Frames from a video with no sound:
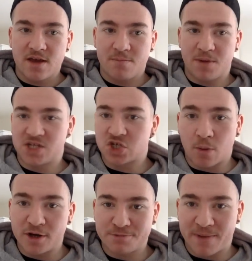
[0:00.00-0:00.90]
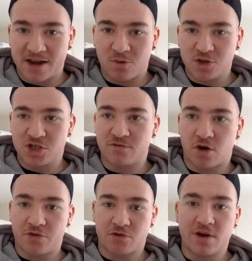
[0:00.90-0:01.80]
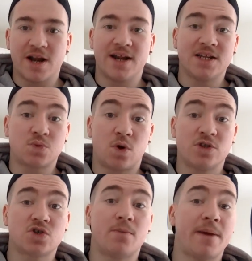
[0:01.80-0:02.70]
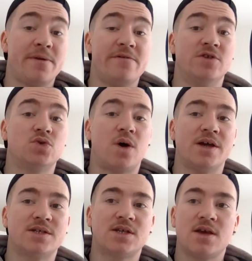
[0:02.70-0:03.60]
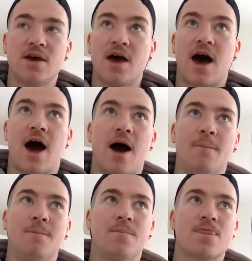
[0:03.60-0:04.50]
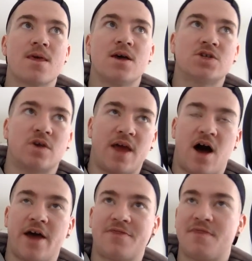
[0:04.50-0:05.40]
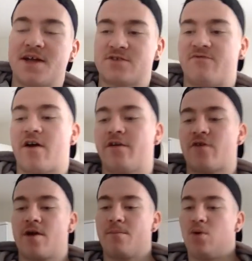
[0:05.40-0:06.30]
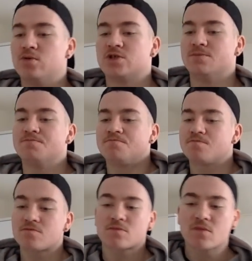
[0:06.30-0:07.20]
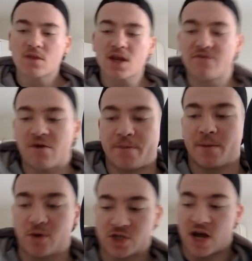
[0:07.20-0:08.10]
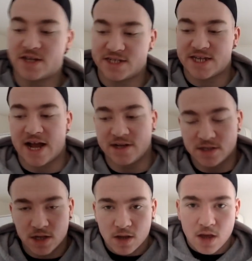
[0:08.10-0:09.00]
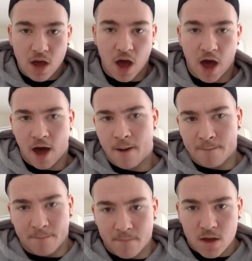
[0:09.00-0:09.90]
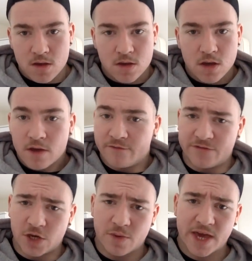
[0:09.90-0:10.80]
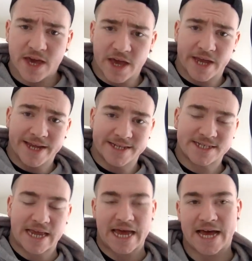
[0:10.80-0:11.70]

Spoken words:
be so much better once you've gone through it at least once or maybe even twice. So yeah, I think that's very, very important for people to understand. View it as,